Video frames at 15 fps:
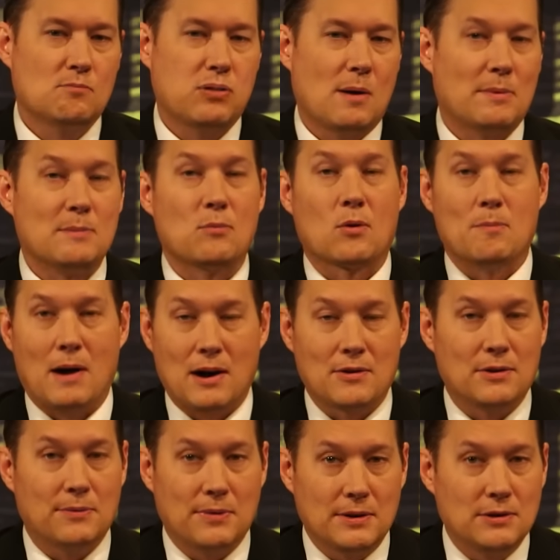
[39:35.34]
probably more
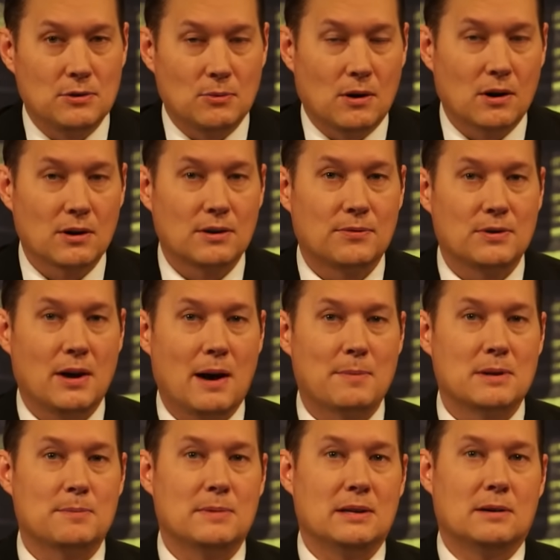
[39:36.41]
moderate than you are if you
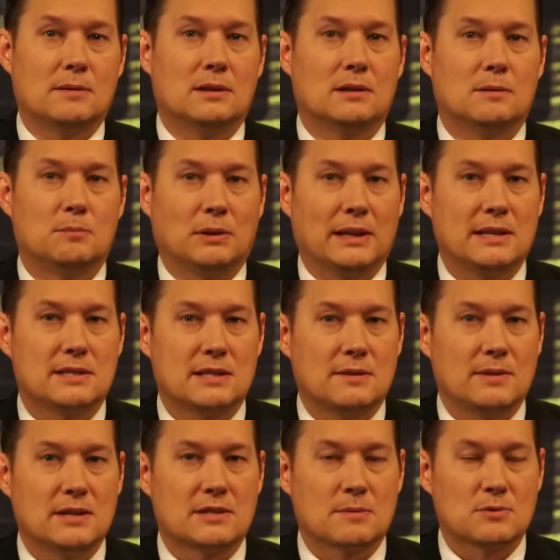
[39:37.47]
happen to be a Blaze
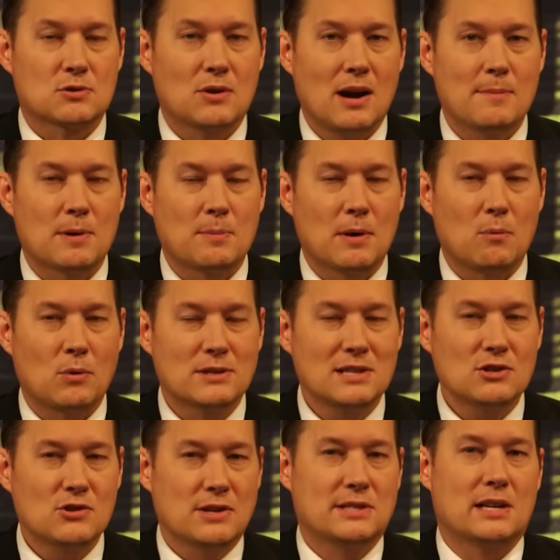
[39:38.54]
TV subscriber. But what's
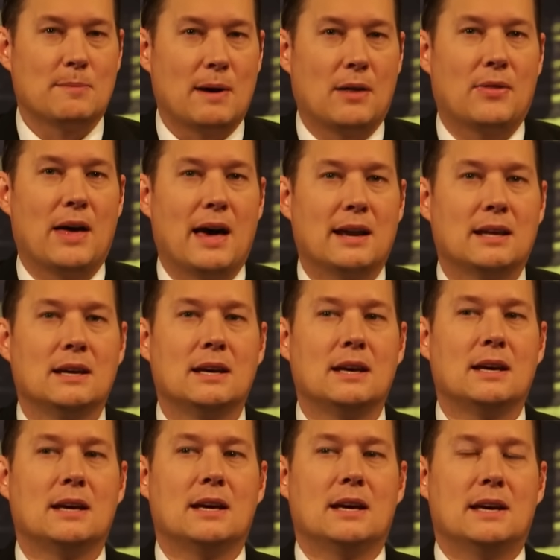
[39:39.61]
interesting about that
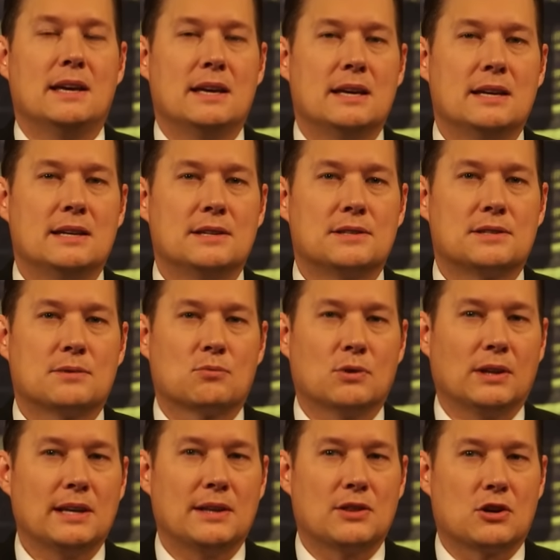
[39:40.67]
is
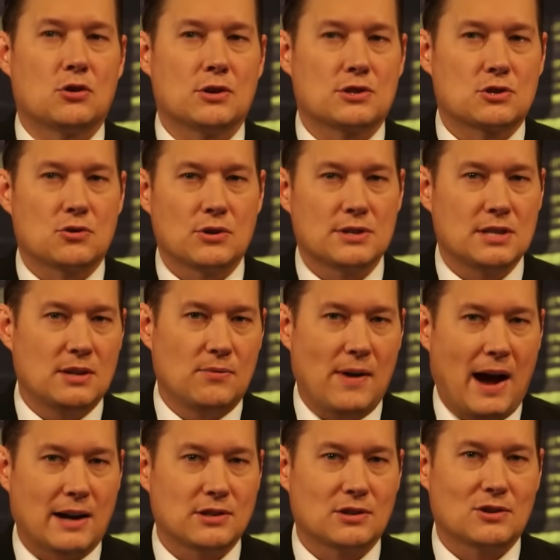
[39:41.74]
really the Chris Christie
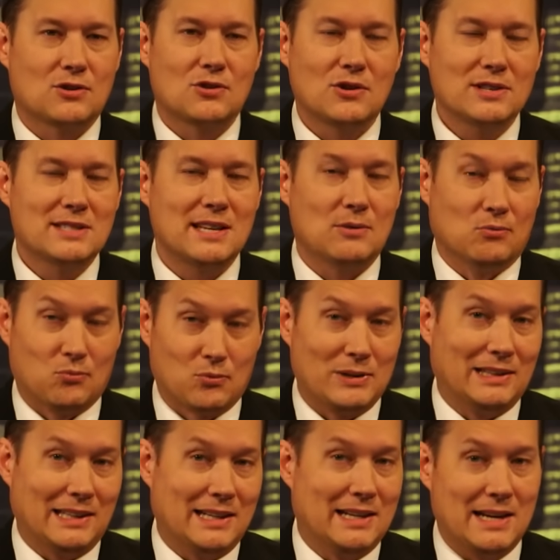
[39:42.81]
factor. Christie
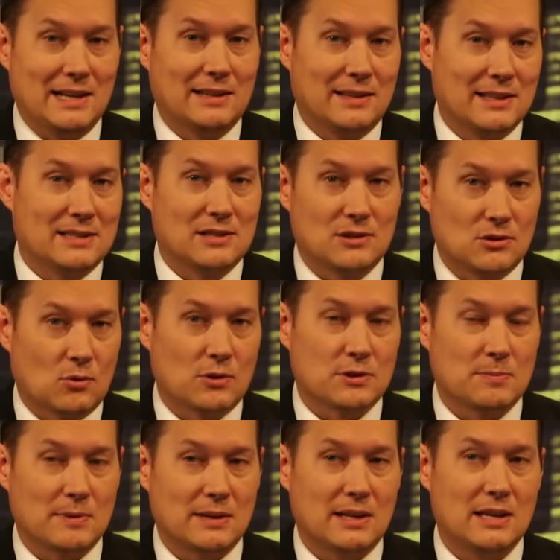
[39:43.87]
really needed this
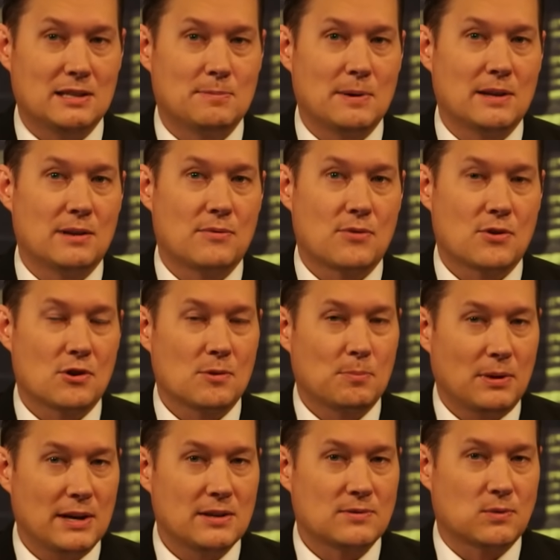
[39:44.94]
endorsement. He's been in third
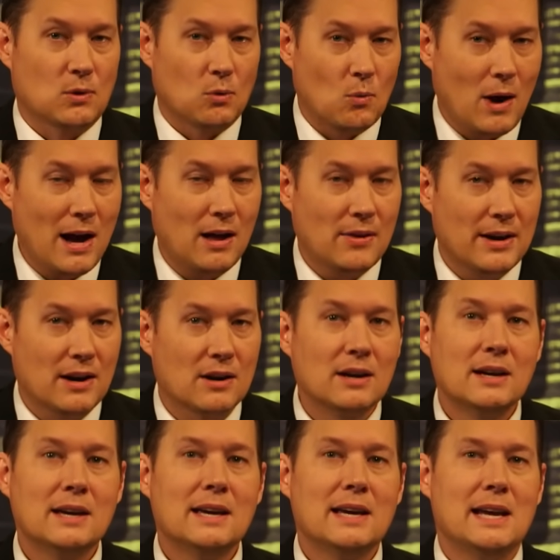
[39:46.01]
place for a while there.
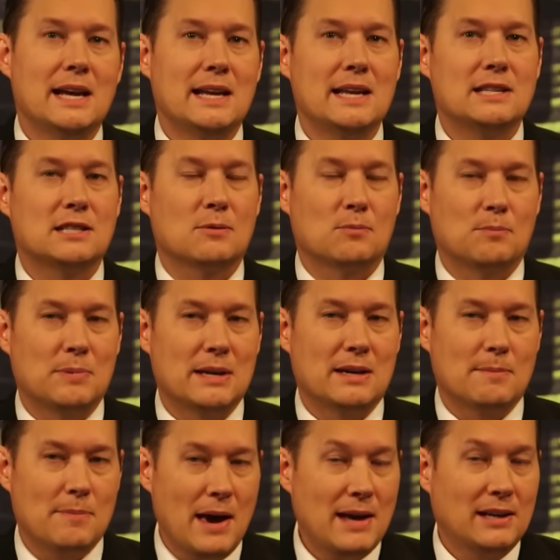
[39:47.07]
He needs to be
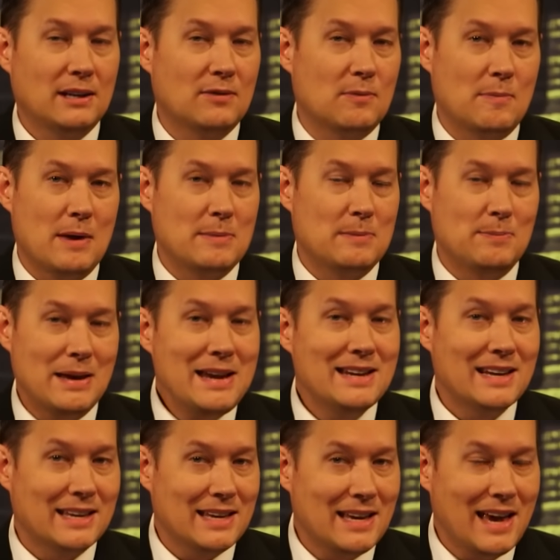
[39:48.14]
competitive and maybe beat
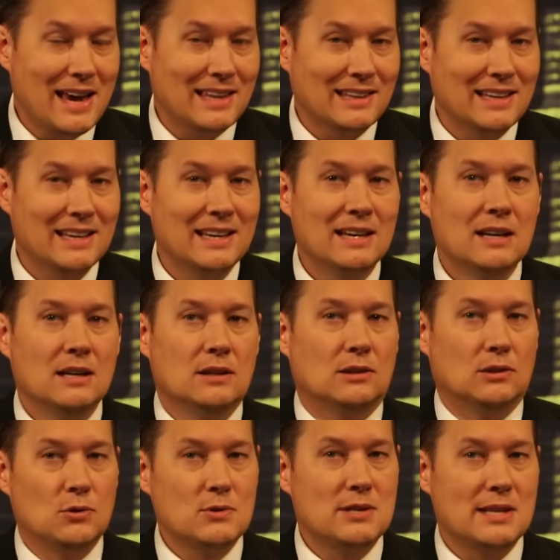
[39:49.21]
Nikki Haley.
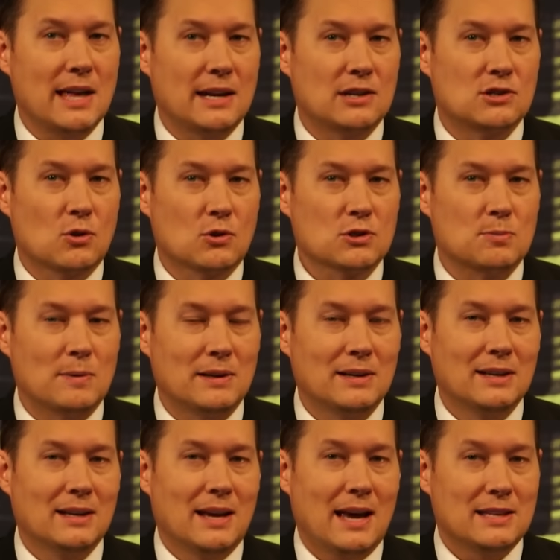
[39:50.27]
Losing that endorsement,
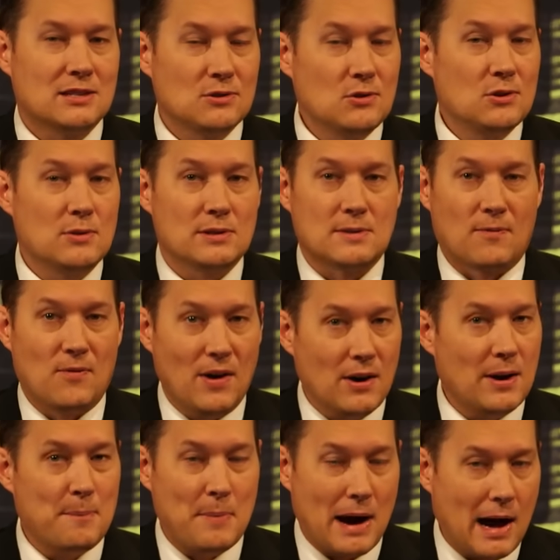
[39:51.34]
and Sununu is
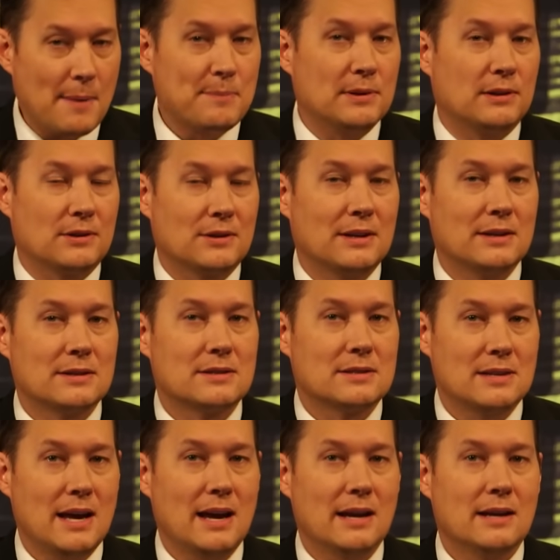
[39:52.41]
very popular in the
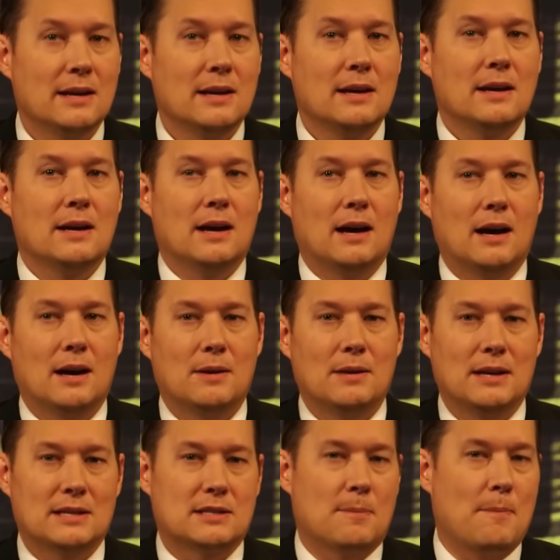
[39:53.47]
state,
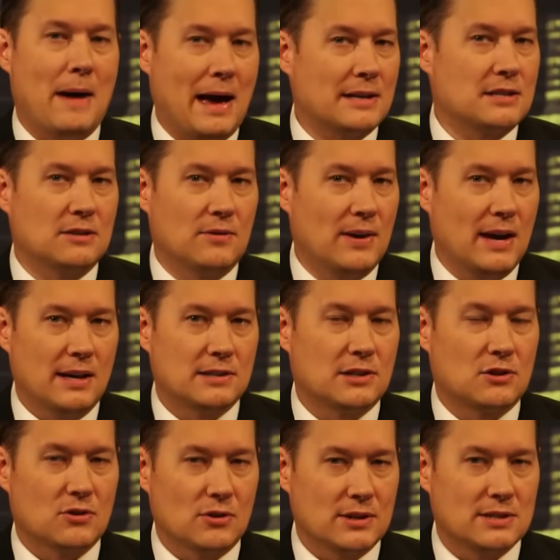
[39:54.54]
is a massive hit to
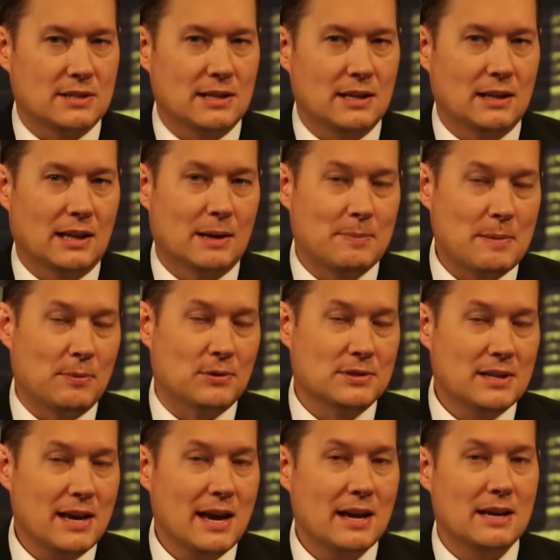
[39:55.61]
Christie. A lot of people
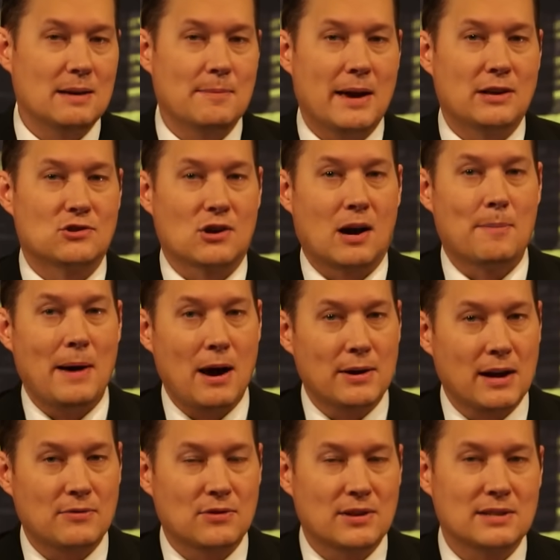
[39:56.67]
saying he may drop out
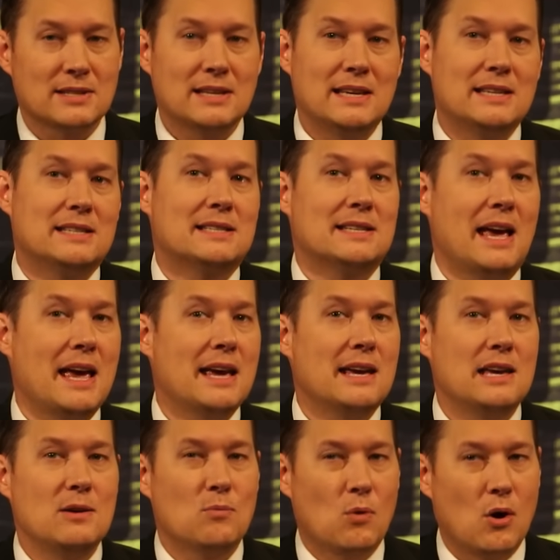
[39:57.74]
after this. He's saying
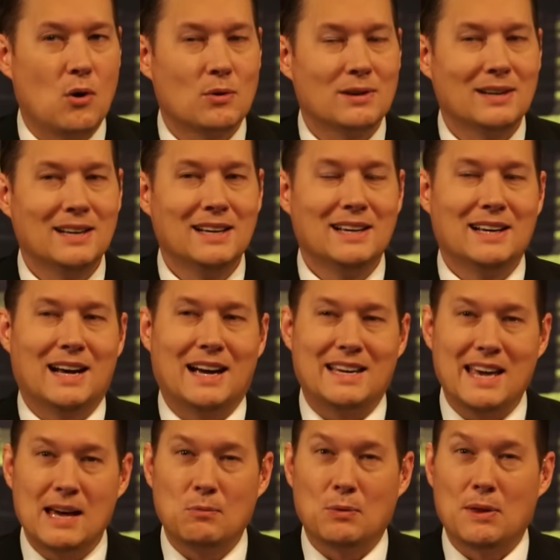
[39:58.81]
he won't.
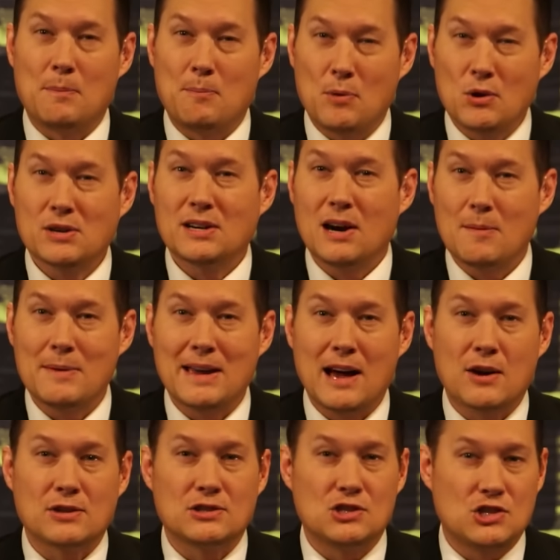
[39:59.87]
Again, with a book coming
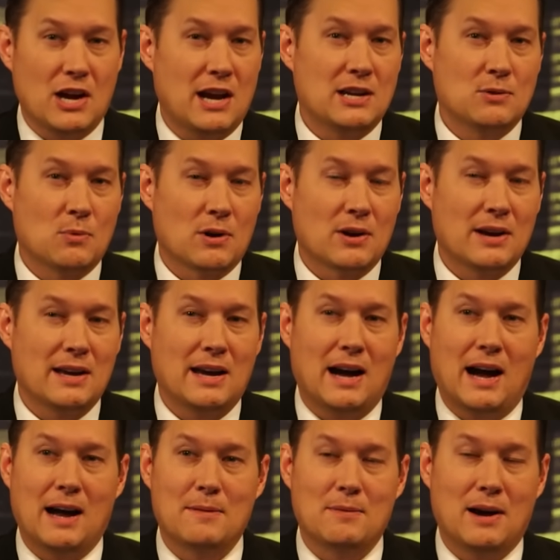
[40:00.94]
out in January,
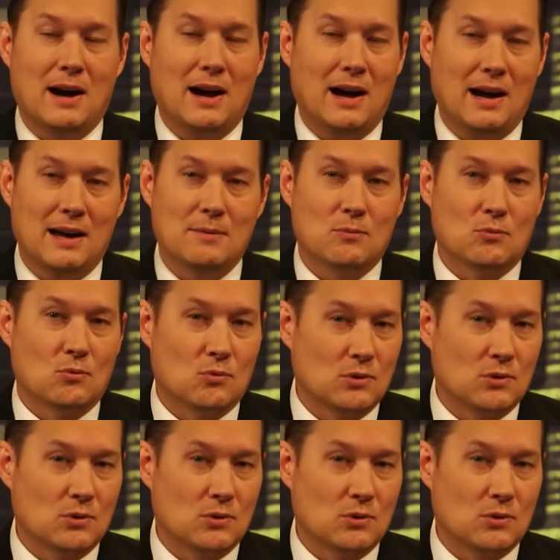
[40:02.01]
I'm